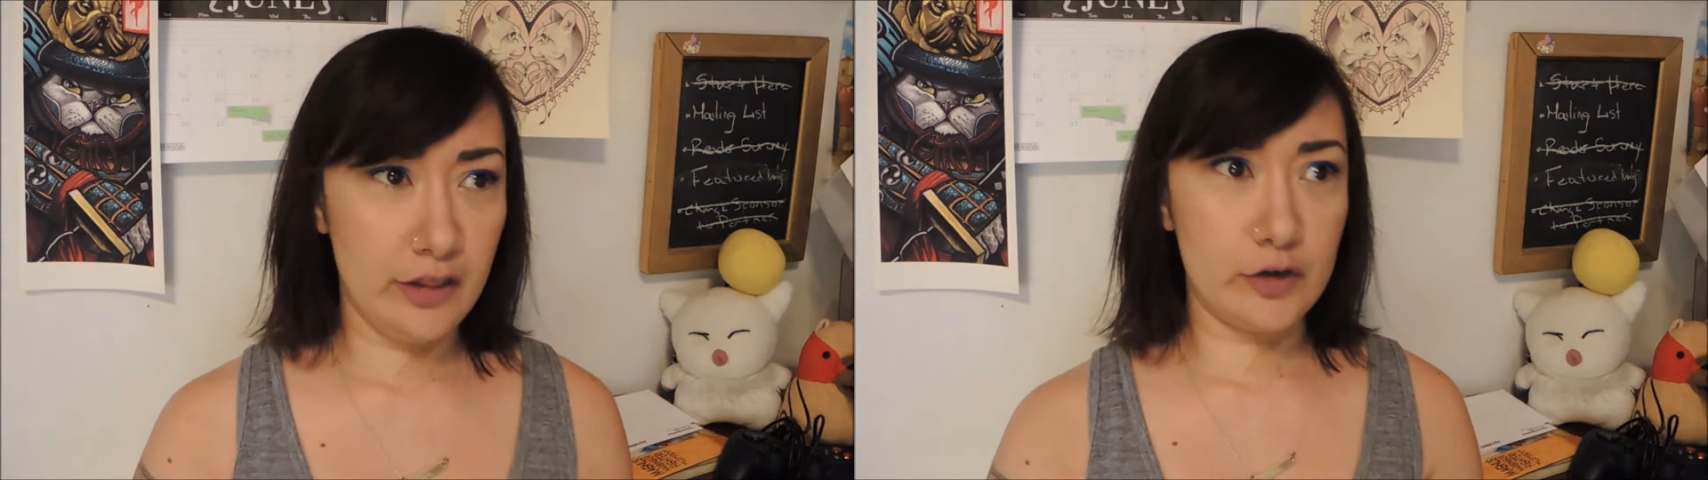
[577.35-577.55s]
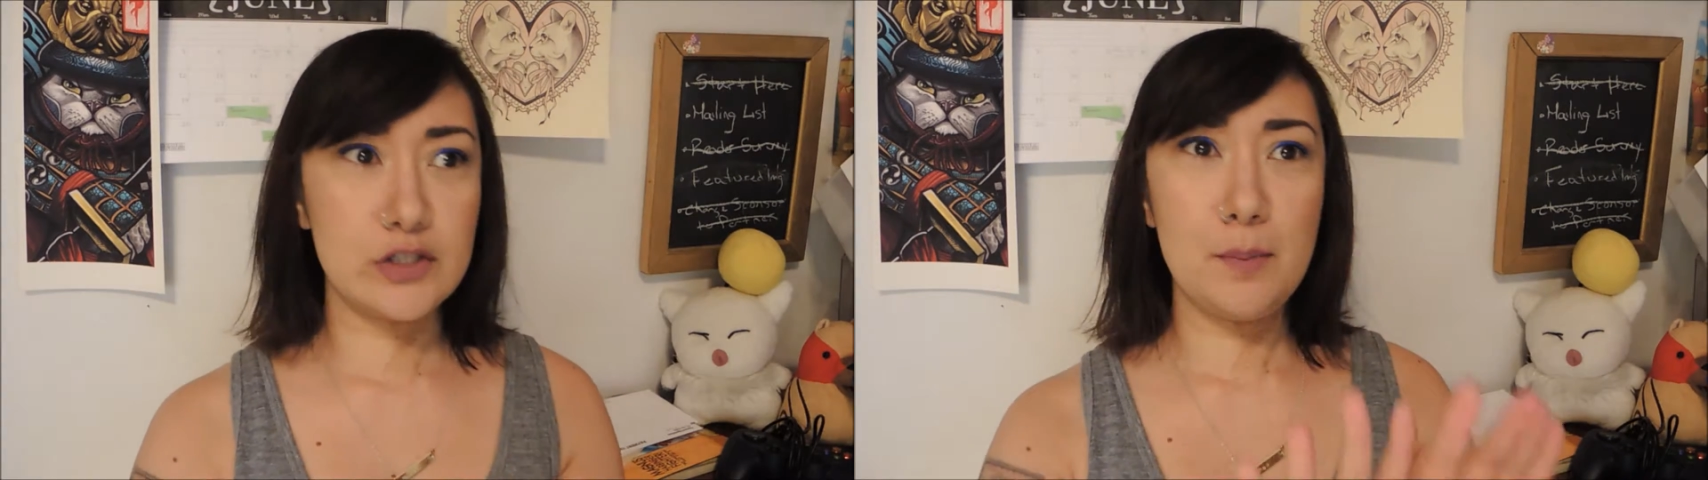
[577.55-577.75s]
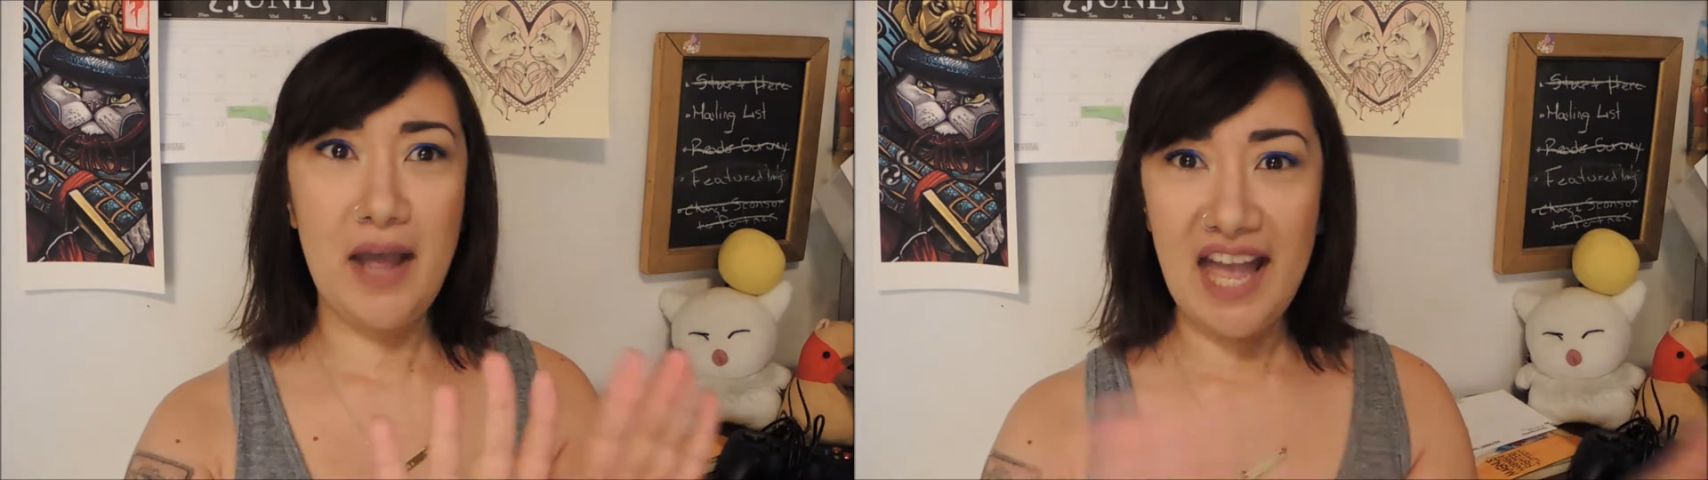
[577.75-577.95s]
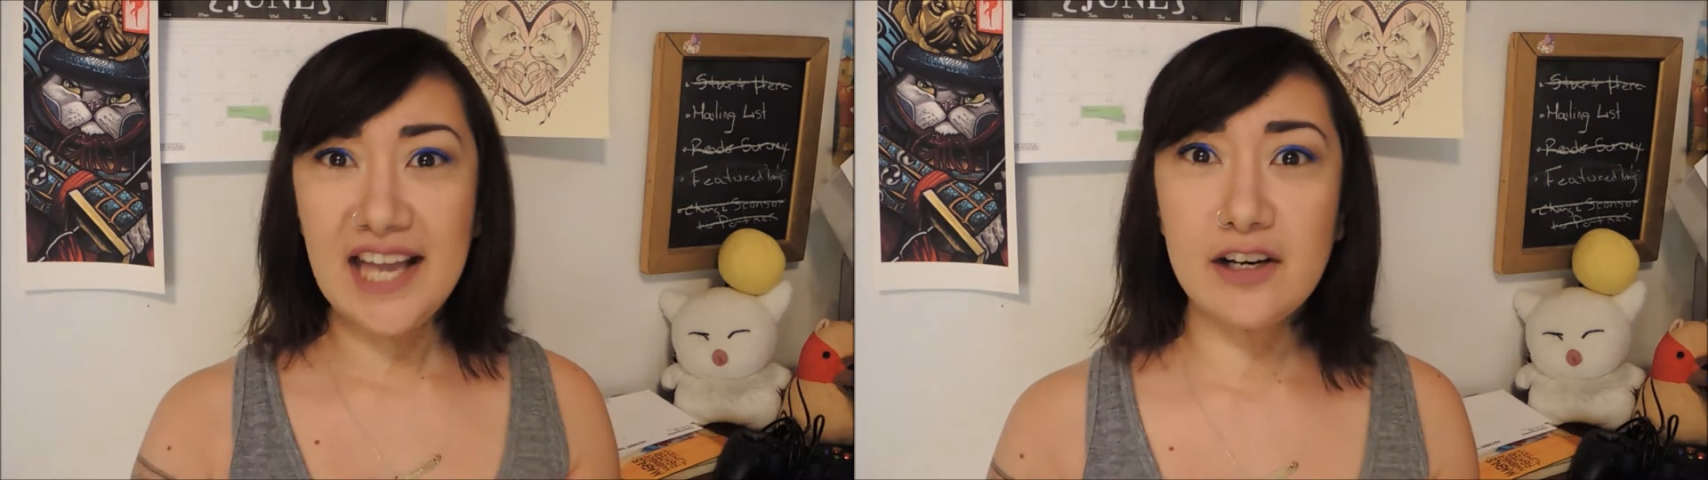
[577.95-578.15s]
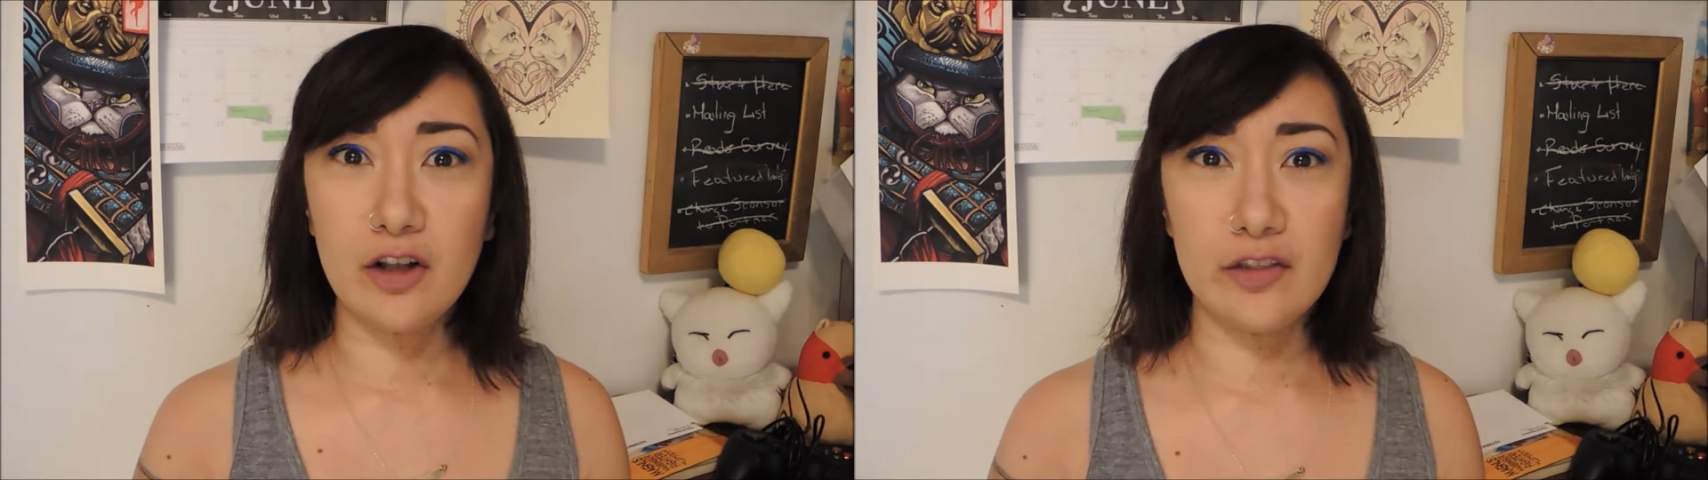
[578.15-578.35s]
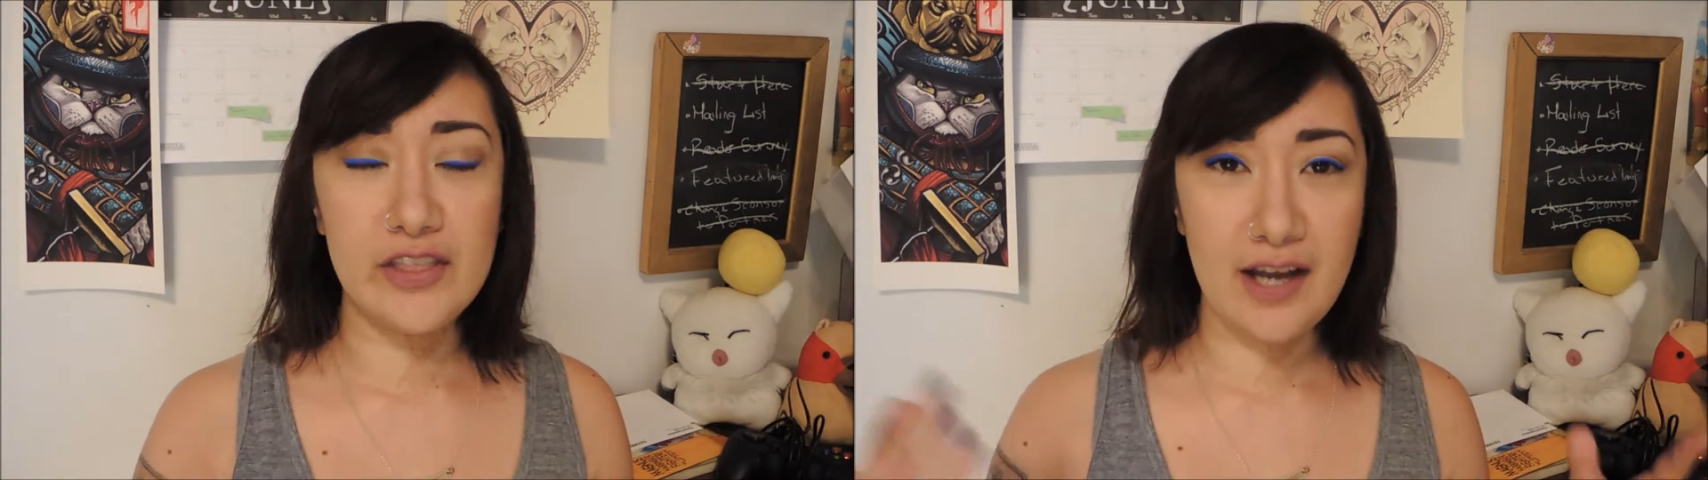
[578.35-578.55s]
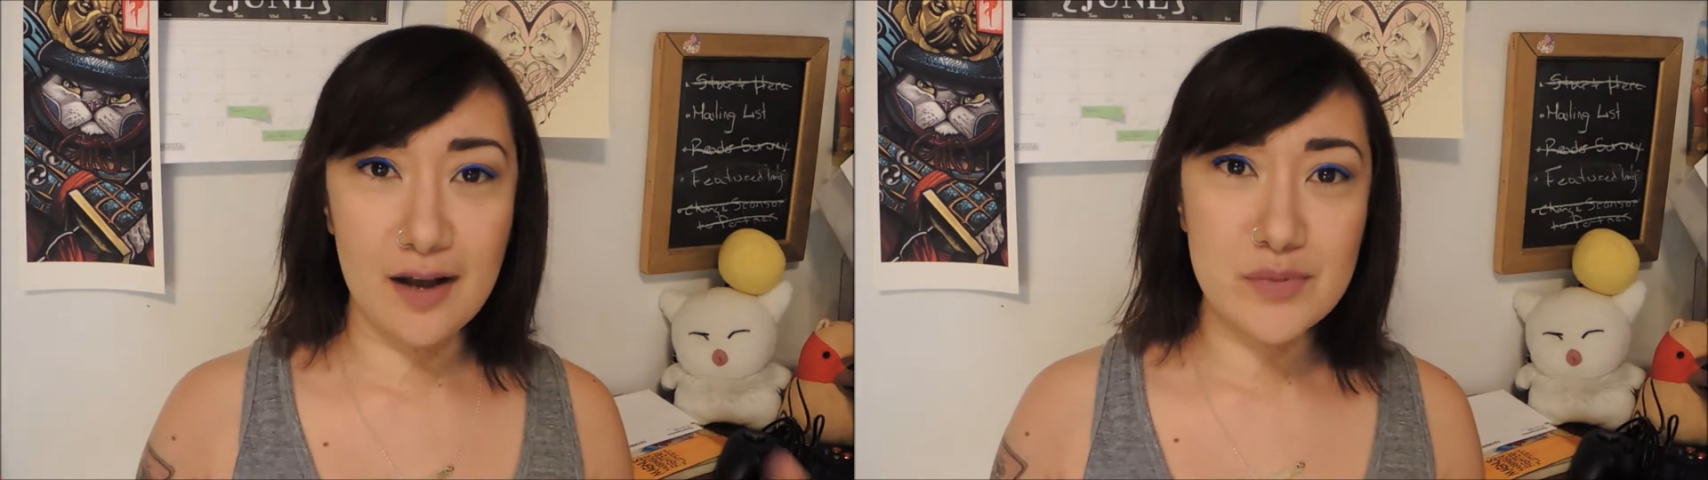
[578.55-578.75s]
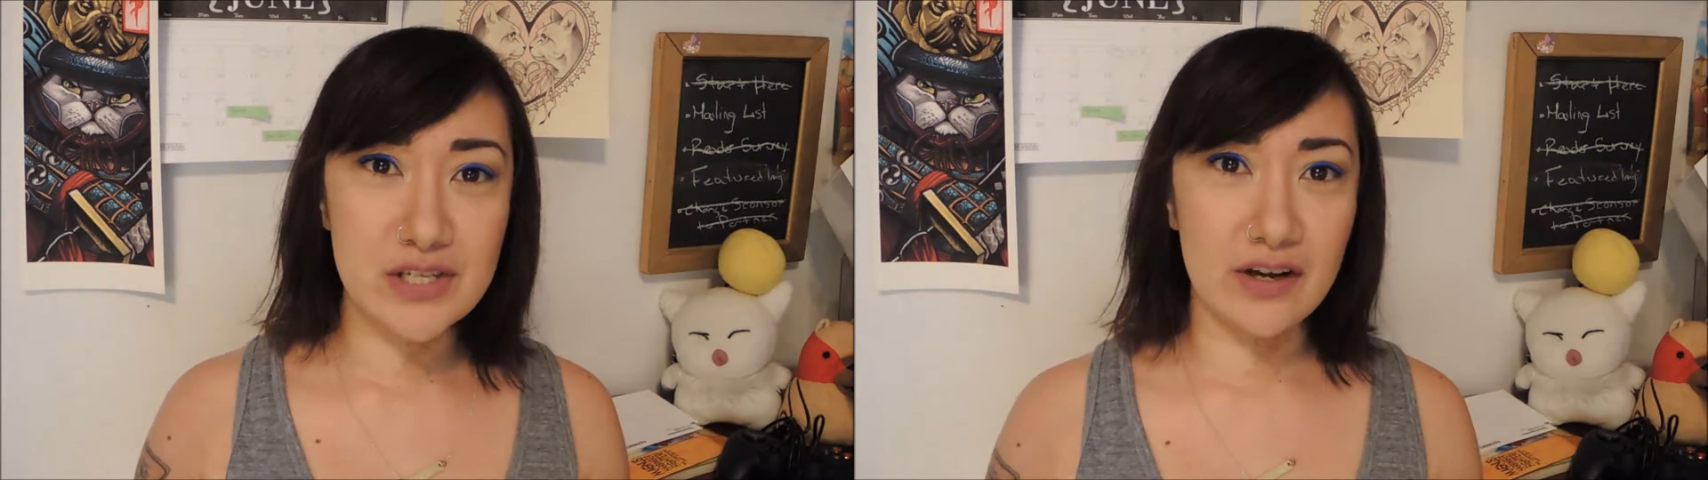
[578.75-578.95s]
There's a panel that
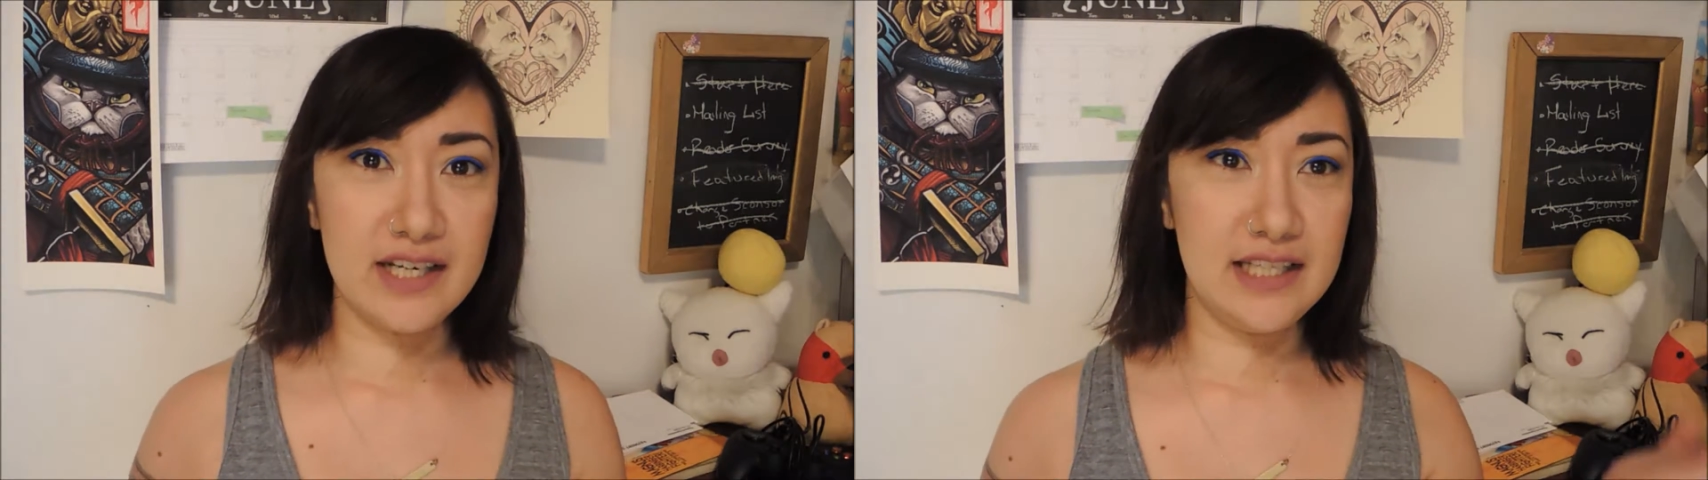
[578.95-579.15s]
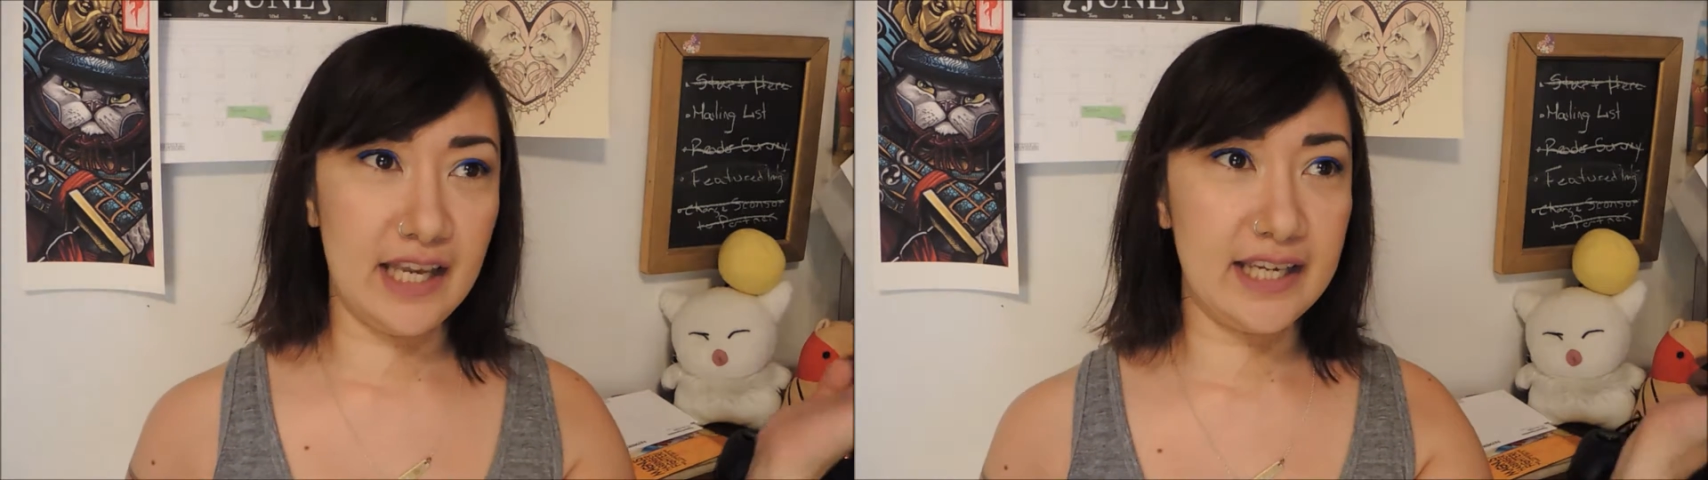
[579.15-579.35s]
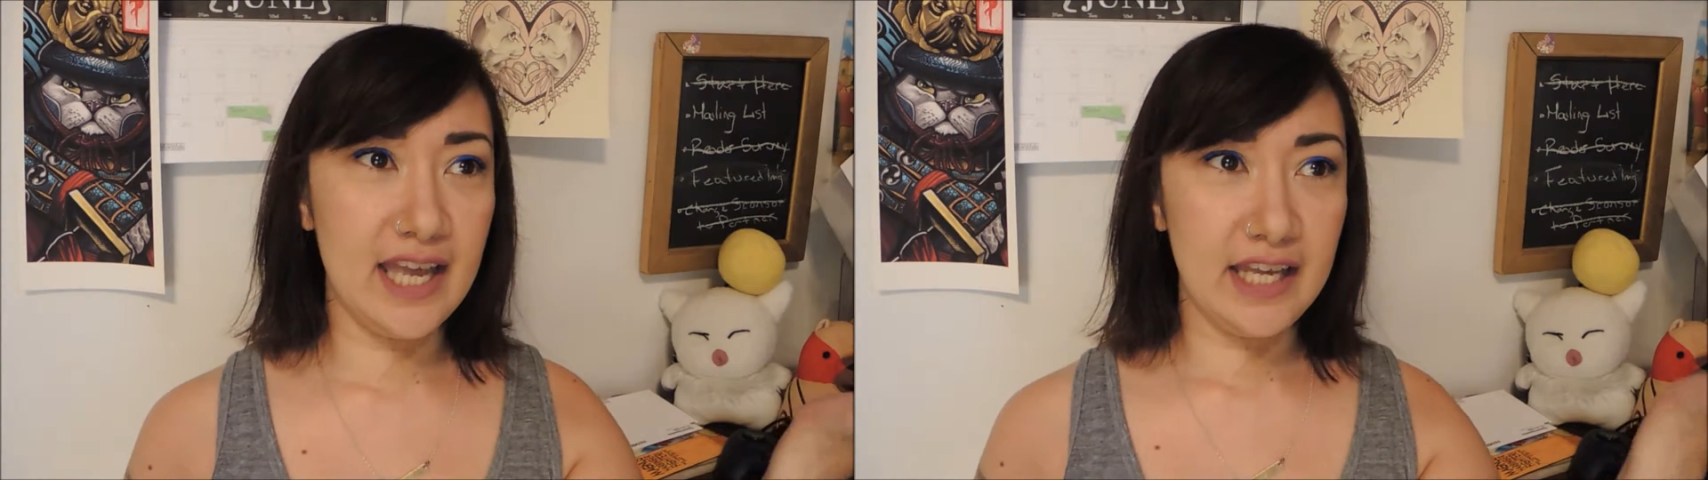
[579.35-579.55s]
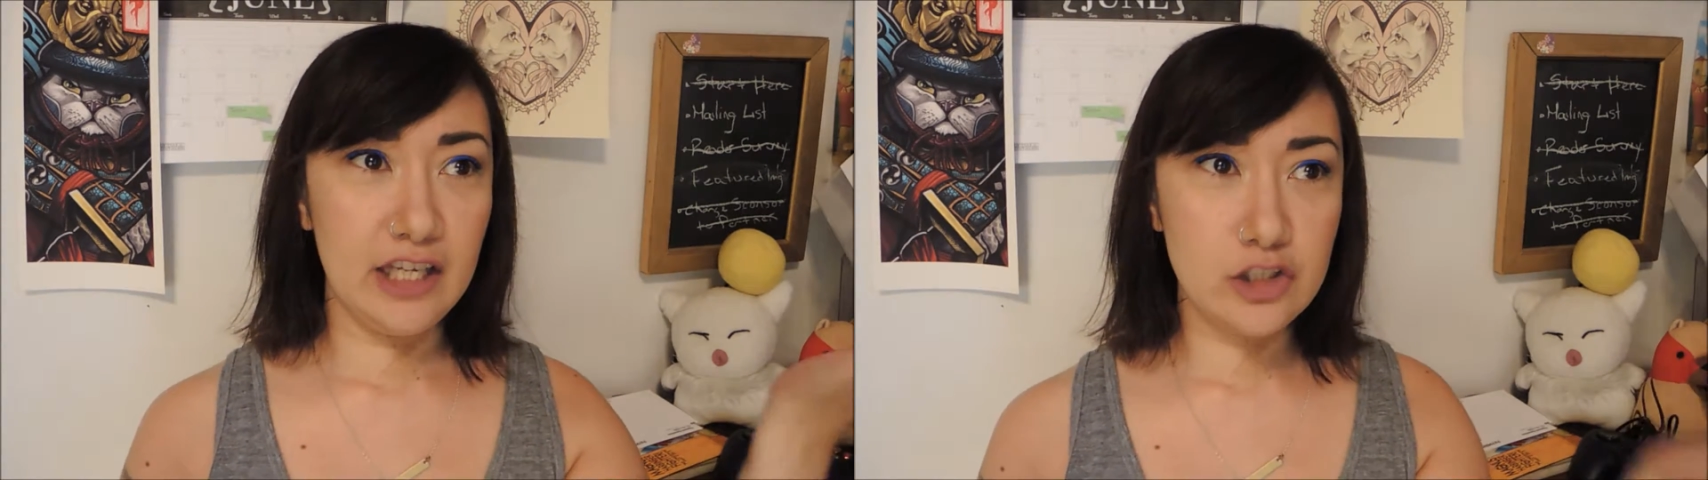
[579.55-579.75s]
comes on and like